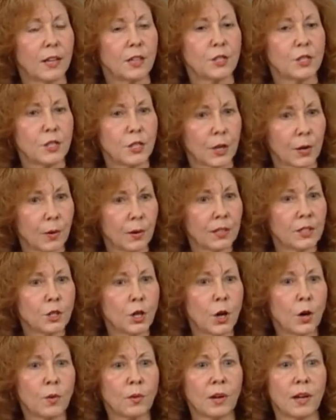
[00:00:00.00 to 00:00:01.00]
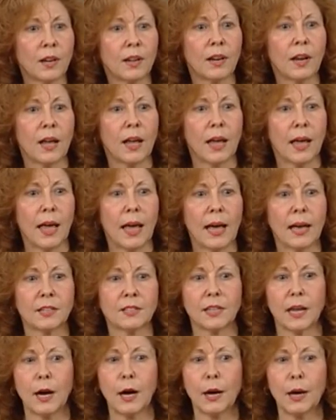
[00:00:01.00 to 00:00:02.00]
Serotonin
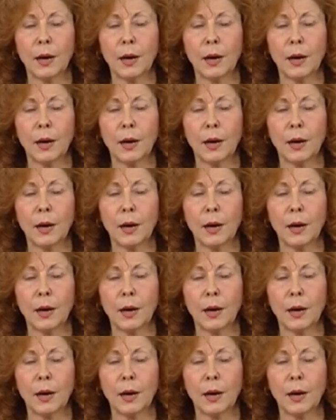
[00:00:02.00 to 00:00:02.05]
has